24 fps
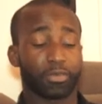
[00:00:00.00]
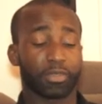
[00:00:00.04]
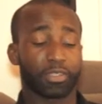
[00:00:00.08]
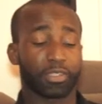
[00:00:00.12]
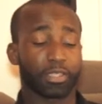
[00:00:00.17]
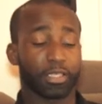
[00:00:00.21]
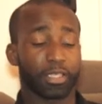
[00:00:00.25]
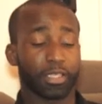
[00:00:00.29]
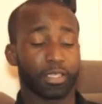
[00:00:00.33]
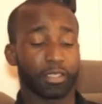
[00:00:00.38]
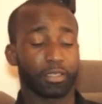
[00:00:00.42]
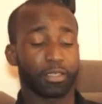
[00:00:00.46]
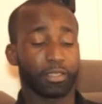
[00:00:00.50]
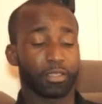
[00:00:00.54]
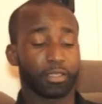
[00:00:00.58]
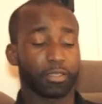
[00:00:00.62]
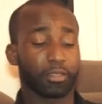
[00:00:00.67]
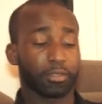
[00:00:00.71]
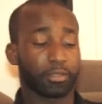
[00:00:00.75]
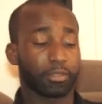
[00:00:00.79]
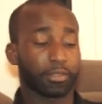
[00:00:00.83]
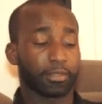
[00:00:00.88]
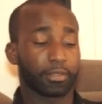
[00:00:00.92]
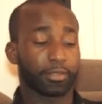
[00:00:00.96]
like our
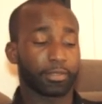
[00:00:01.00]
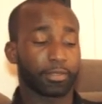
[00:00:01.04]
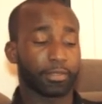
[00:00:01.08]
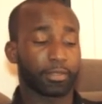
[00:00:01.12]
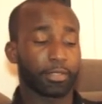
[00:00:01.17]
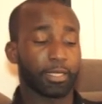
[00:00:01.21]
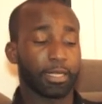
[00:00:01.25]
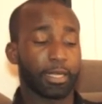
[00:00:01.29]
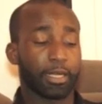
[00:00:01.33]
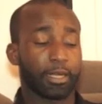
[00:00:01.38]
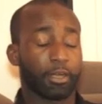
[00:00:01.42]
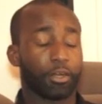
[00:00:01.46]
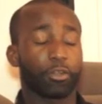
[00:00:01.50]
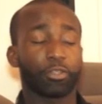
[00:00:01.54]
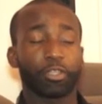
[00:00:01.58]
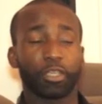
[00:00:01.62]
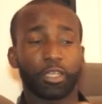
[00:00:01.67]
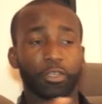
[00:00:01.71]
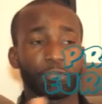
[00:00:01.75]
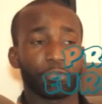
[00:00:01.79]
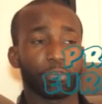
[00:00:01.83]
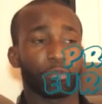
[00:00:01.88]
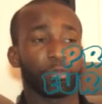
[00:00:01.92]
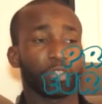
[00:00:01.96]
video, share
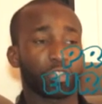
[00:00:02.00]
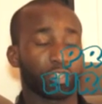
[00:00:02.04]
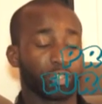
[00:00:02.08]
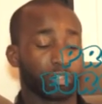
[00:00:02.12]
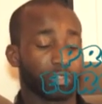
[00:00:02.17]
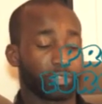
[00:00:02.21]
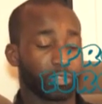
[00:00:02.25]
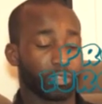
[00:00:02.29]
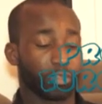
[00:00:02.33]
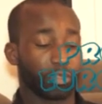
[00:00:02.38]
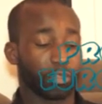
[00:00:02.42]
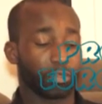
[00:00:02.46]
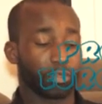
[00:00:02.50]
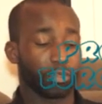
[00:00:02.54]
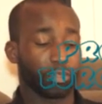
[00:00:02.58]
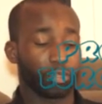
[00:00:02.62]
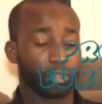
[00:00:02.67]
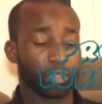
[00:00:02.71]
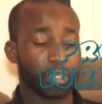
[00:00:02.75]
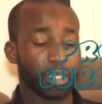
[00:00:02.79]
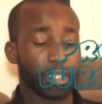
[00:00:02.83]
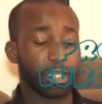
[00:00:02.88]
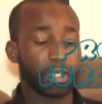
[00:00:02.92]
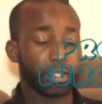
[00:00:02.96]
our video, and
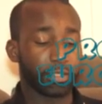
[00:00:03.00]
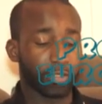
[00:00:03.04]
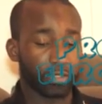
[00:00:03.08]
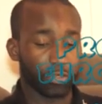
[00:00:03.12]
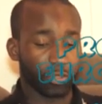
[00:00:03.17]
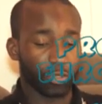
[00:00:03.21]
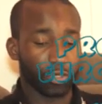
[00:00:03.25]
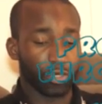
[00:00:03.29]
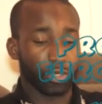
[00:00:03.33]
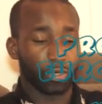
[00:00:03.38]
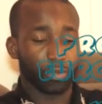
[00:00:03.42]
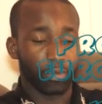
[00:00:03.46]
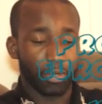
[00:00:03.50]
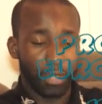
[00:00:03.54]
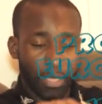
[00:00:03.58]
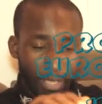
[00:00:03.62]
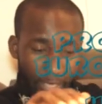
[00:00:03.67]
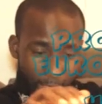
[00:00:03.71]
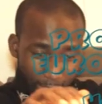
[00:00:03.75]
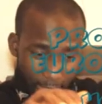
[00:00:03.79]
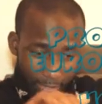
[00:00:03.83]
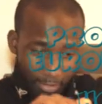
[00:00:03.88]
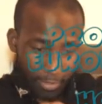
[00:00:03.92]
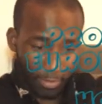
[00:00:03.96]
subscribe to it.
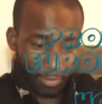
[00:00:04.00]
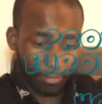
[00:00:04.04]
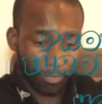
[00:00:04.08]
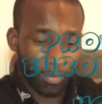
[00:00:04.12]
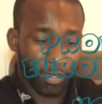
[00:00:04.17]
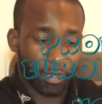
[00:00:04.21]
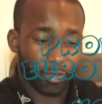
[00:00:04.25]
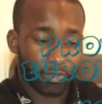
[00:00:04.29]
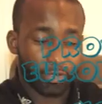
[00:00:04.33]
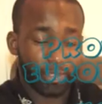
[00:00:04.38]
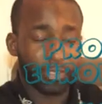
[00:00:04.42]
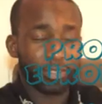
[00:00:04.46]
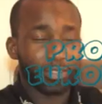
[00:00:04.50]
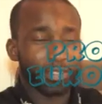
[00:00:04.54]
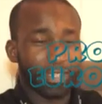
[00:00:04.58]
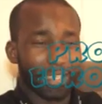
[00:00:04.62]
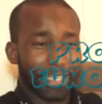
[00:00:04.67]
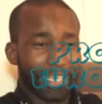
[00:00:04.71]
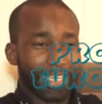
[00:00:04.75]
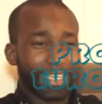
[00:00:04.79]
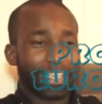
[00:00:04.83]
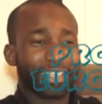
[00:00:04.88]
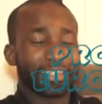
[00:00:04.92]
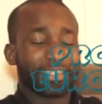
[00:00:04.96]
Thank you very
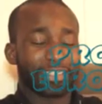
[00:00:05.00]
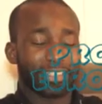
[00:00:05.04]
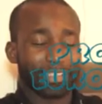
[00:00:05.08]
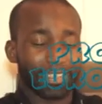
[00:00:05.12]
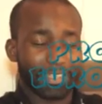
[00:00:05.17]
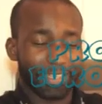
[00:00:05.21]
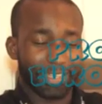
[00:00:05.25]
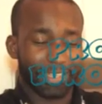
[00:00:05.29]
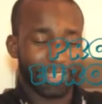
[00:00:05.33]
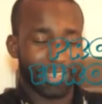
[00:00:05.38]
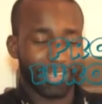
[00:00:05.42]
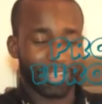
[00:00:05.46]
much for watching.